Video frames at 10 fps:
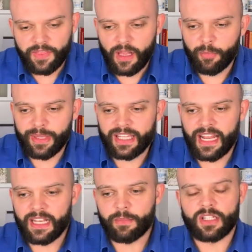there'll be an
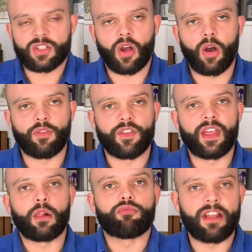element of,
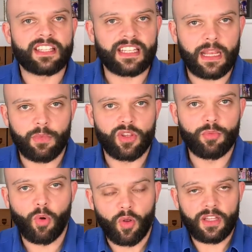they'll resonate with
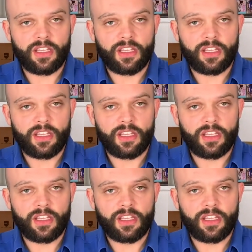you more.